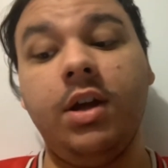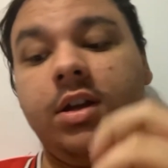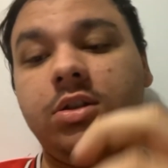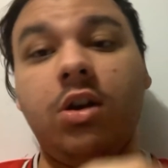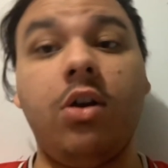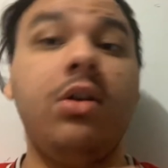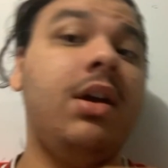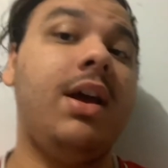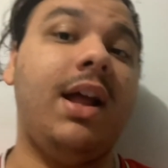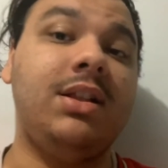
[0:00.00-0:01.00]
So
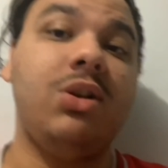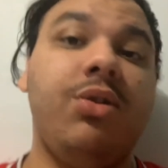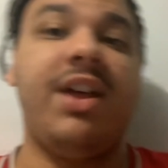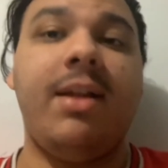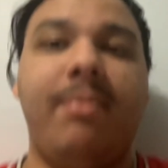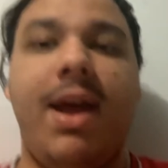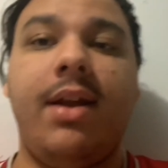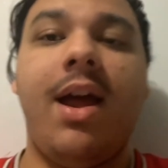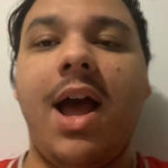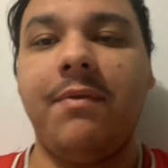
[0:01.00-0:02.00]
until then,
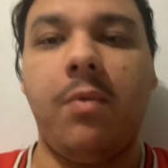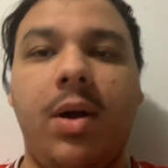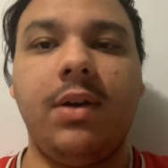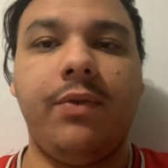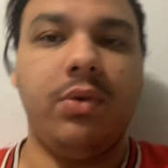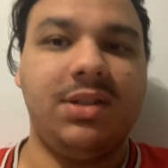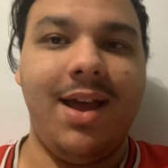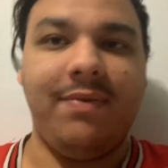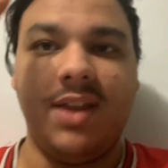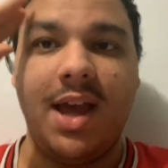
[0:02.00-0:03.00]
man, have a wonderful and
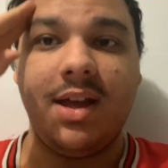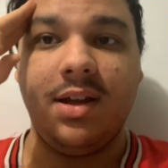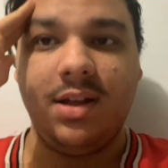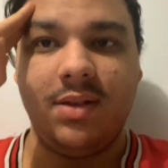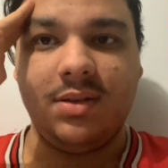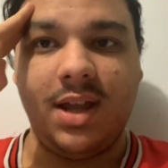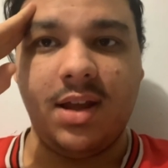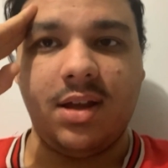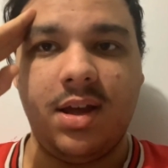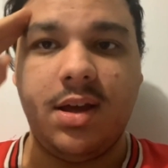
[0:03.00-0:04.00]
safe day.
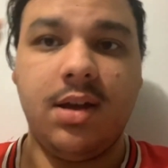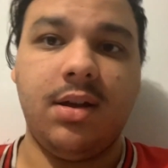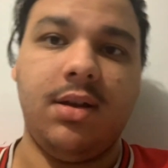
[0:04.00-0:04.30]
Take care